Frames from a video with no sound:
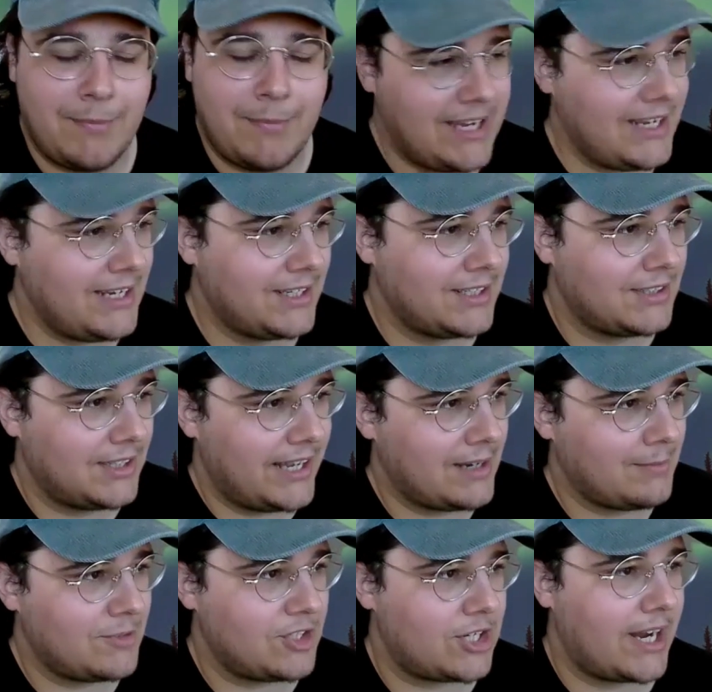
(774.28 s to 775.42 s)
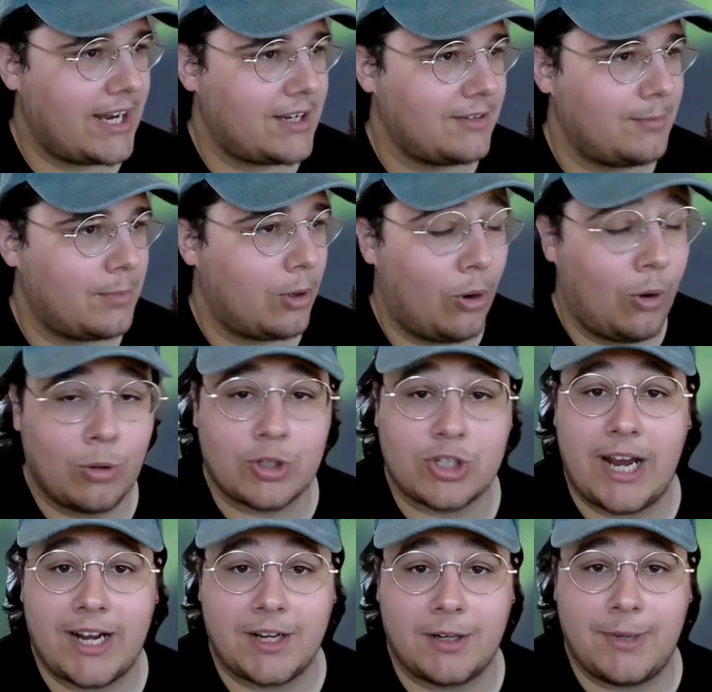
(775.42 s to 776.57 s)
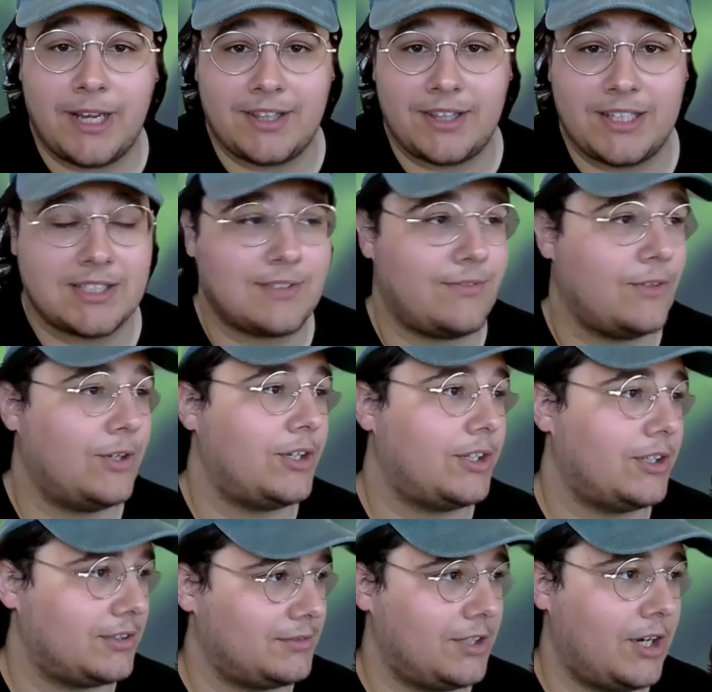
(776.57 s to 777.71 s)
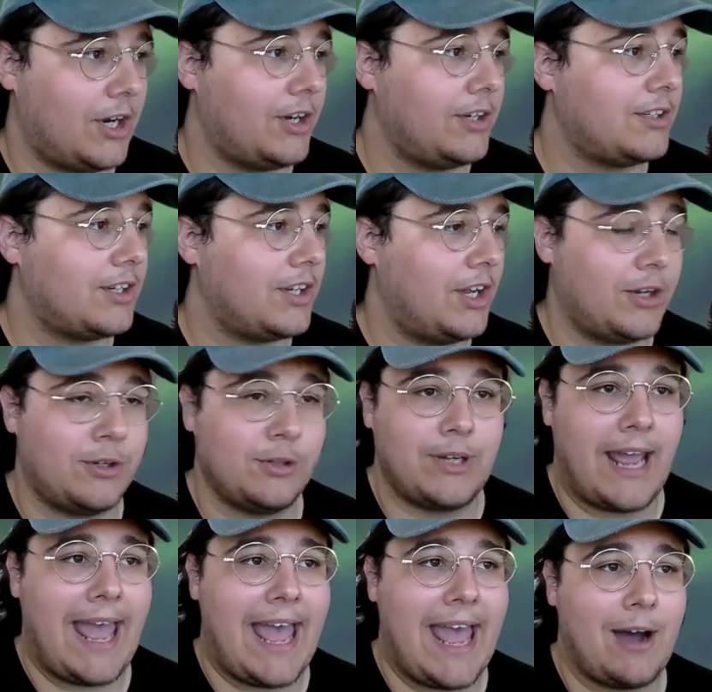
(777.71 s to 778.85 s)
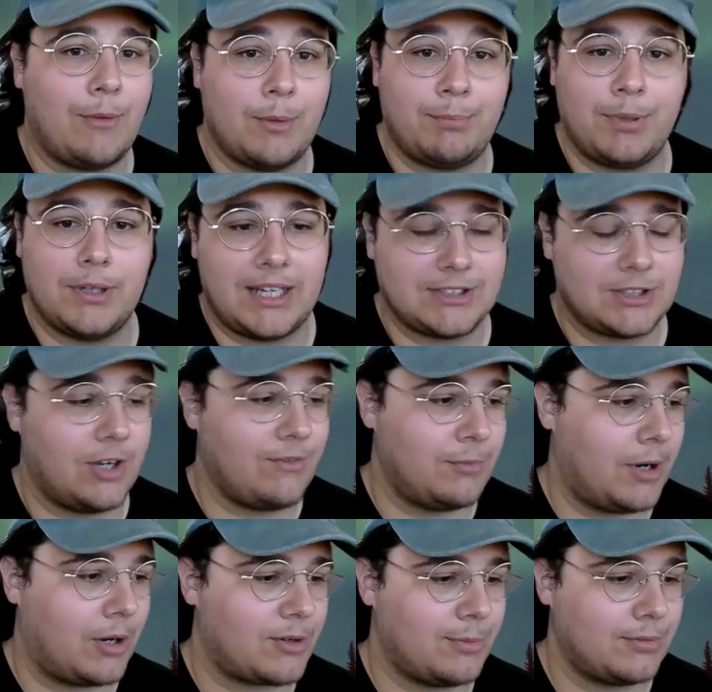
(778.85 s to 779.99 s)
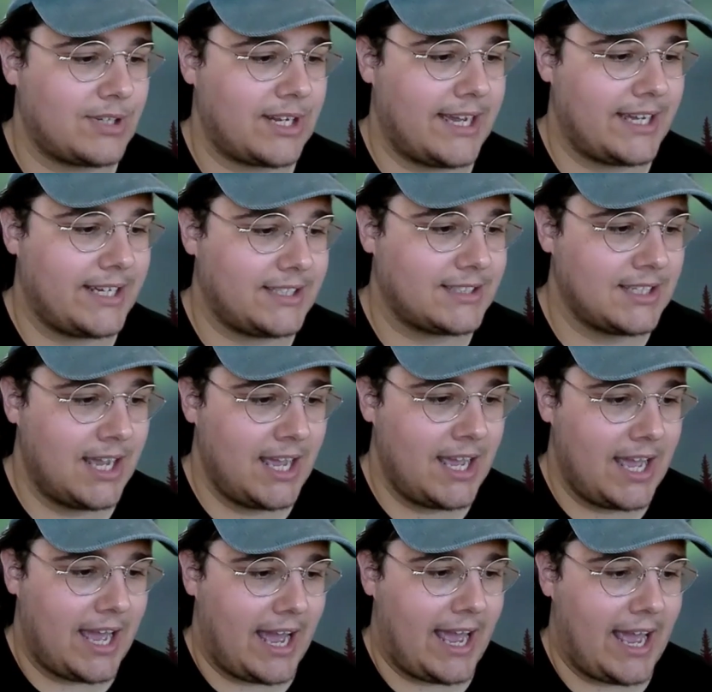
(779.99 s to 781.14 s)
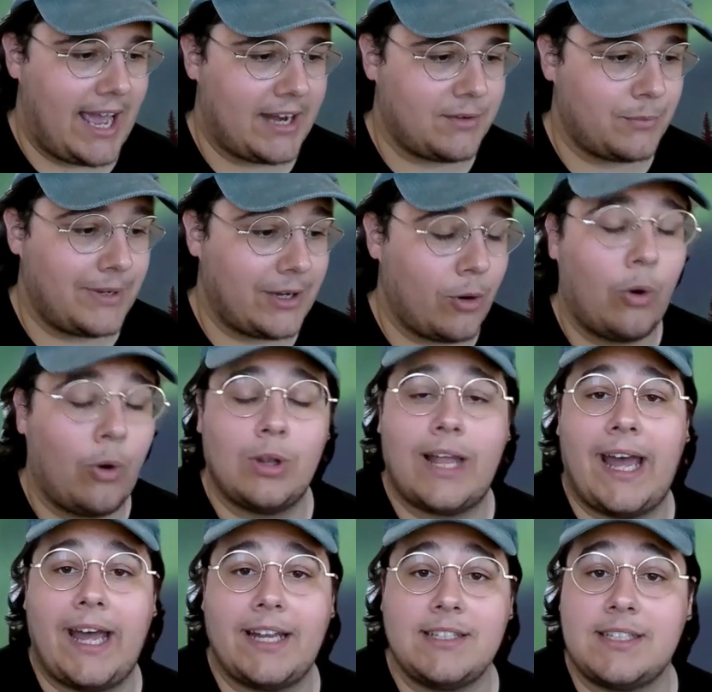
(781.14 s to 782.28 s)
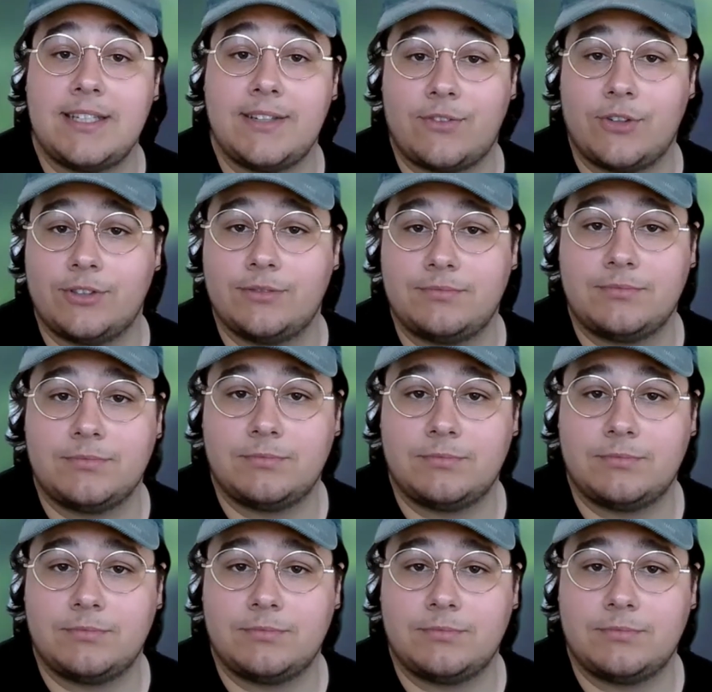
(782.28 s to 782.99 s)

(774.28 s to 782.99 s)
me, Liam, Jacob all chatted about this for a good hour plus over multiple days, and we all had different